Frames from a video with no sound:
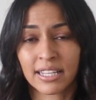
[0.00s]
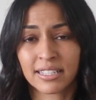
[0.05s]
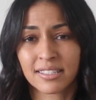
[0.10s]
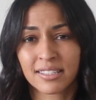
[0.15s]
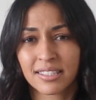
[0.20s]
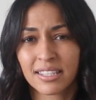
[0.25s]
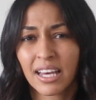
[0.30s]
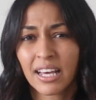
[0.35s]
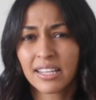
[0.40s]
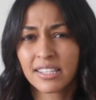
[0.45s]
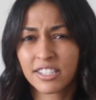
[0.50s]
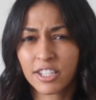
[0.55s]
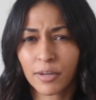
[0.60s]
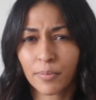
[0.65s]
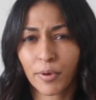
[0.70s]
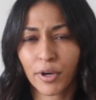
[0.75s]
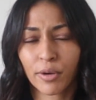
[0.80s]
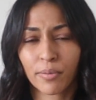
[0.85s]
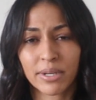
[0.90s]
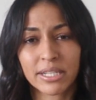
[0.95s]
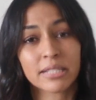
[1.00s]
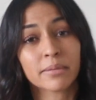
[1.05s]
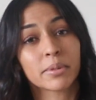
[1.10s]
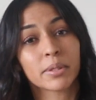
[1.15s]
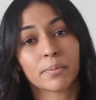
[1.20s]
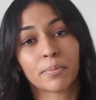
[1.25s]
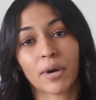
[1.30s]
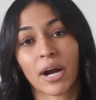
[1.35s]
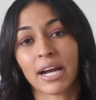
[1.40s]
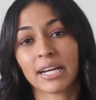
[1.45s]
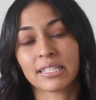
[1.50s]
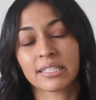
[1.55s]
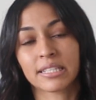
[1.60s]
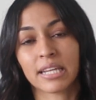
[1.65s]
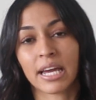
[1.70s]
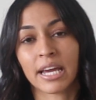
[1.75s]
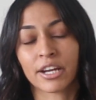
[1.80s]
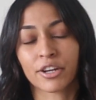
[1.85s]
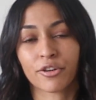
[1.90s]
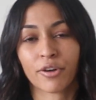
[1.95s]
It's still pretty reasonably
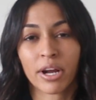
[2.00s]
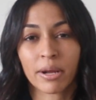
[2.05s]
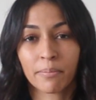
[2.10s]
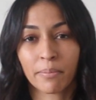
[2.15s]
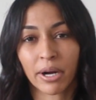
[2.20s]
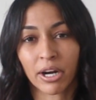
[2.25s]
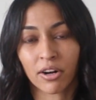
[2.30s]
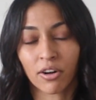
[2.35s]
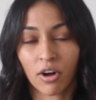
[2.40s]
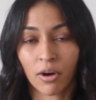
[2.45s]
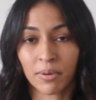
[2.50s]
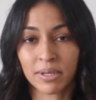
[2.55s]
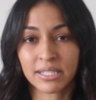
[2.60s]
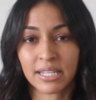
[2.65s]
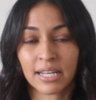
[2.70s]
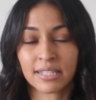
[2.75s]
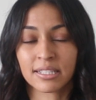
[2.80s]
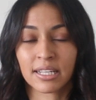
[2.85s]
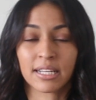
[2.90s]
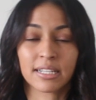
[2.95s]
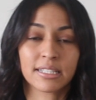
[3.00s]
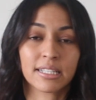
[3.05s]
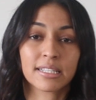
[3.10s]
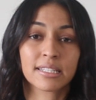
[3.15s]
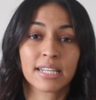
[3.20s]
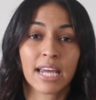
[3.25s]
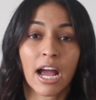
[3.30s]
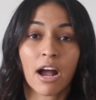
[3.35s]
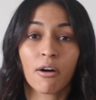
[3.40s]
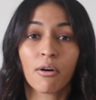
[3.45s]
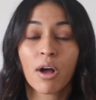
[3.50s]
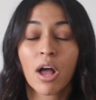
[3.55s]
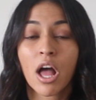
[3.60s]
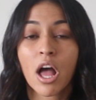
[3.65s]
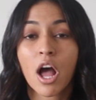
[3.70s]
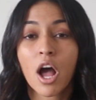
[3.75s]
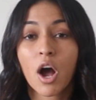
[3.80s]
priced, and Crate and Barrel always has like a discount.